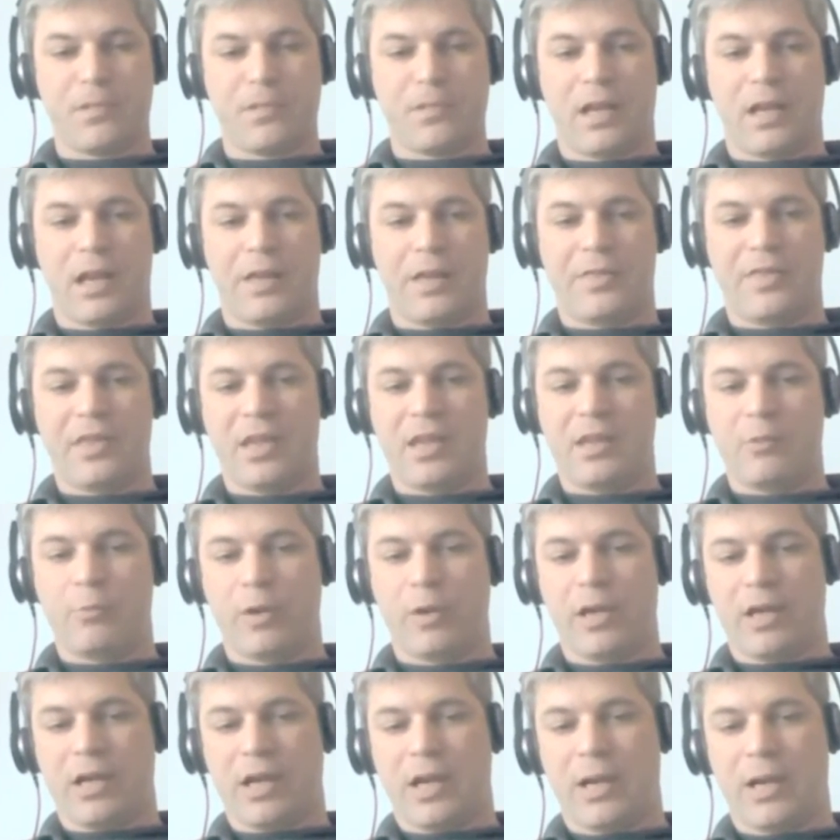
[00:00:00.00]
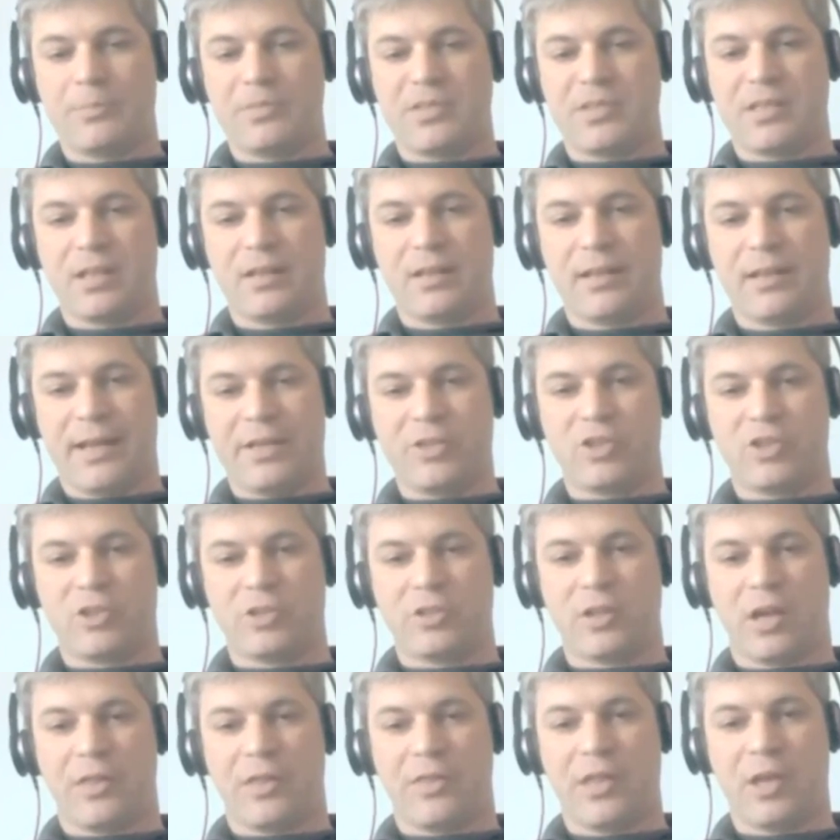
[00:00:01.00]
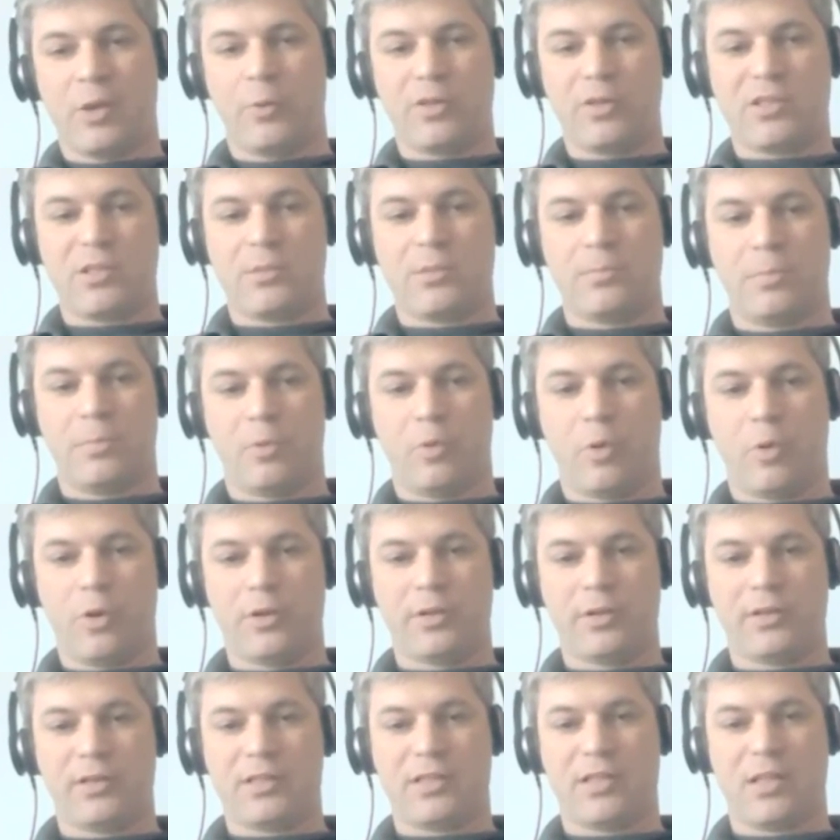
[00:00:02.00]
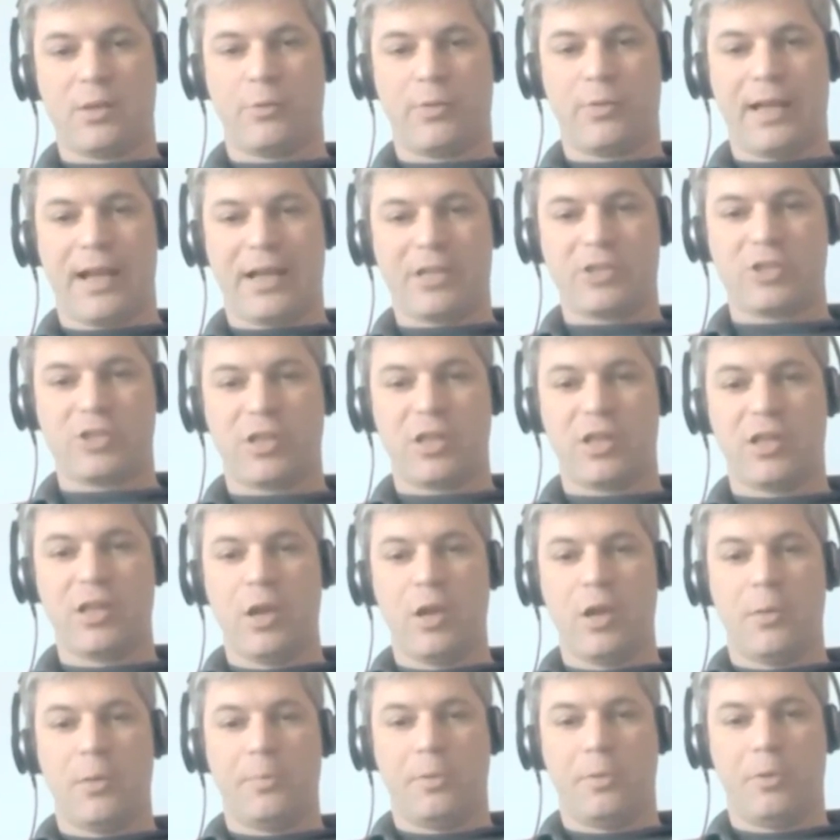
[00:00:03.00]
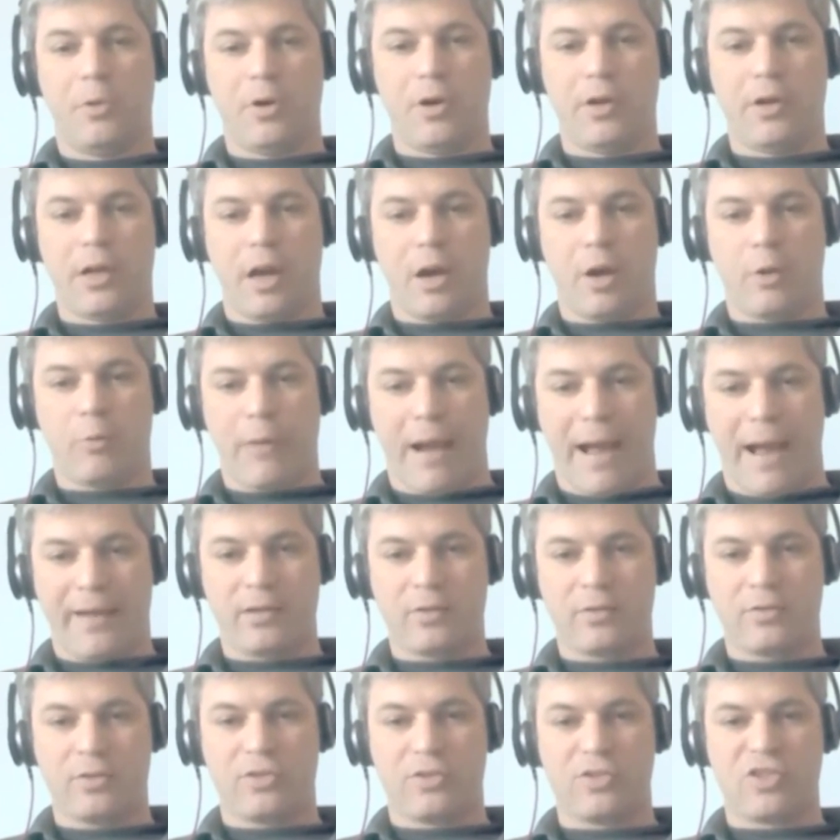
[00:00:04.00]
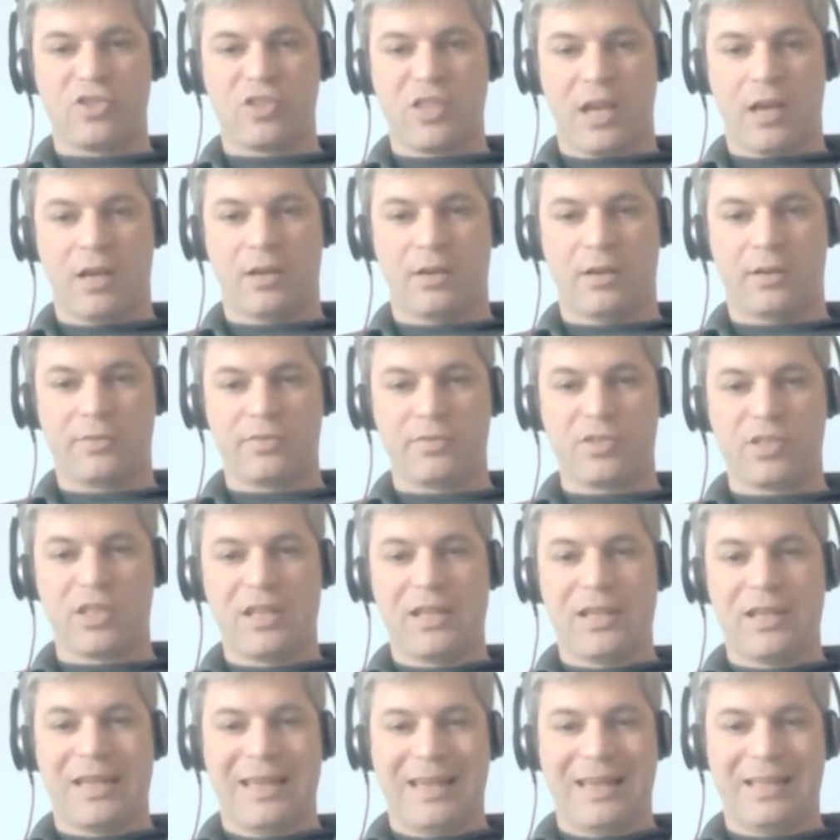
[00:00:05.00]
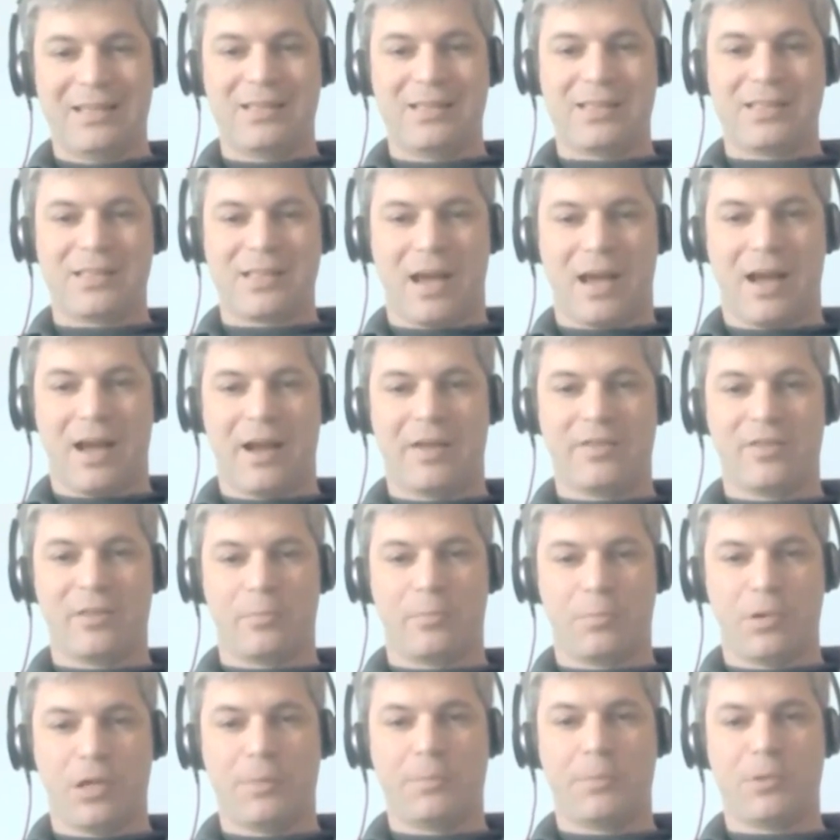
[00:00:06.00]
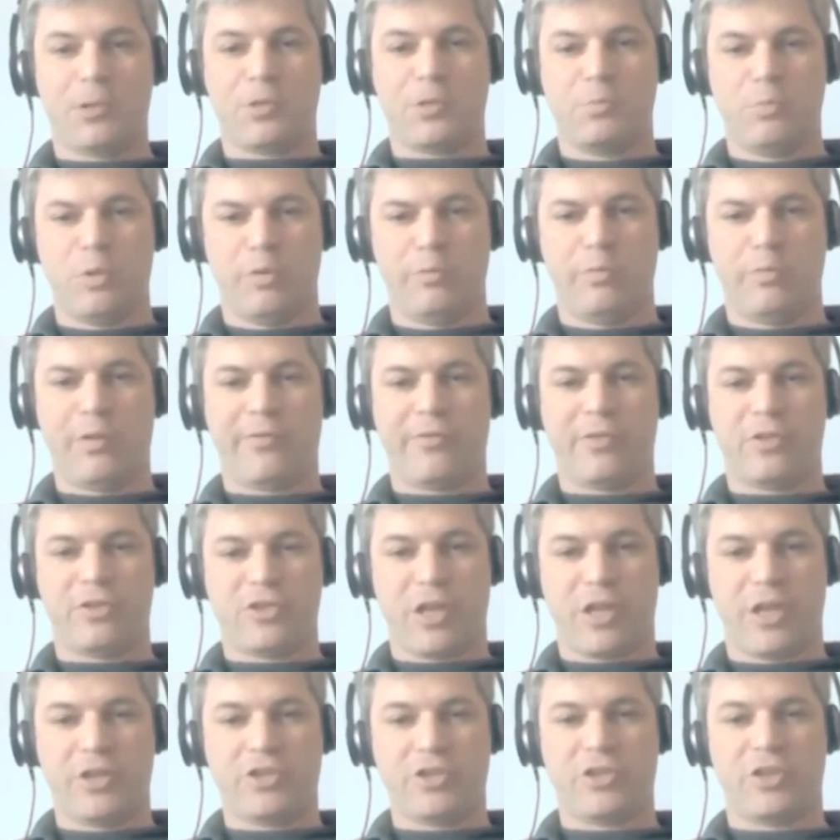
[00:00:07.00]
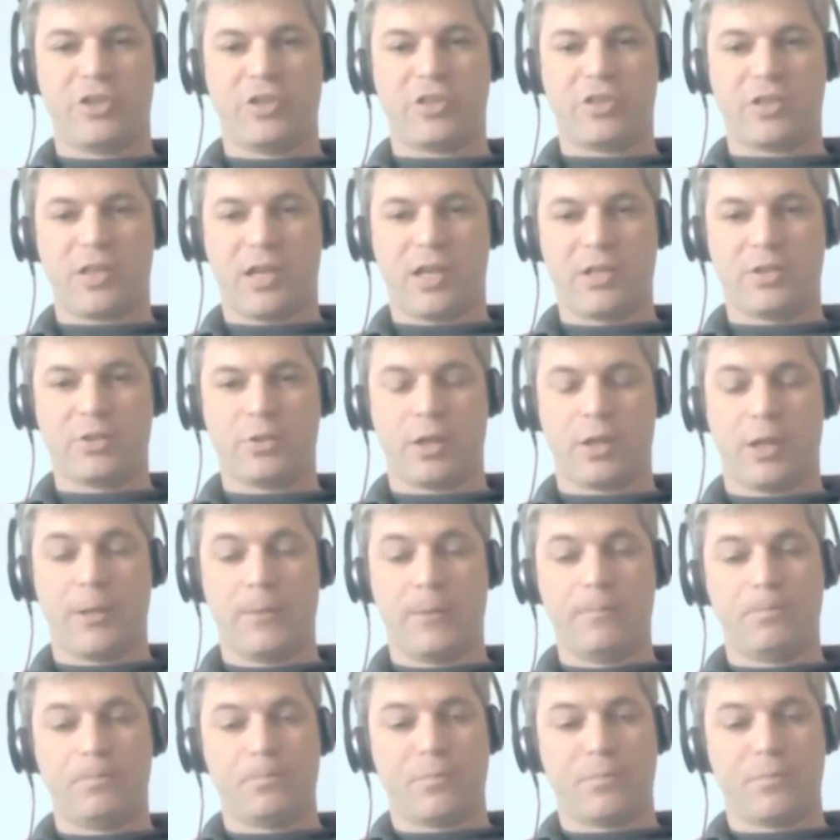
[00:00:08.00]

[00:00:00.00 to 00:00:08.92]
And I think when it comes to the election, I think what's important is that we actually put our radical selves inside the people's movement for change in this country.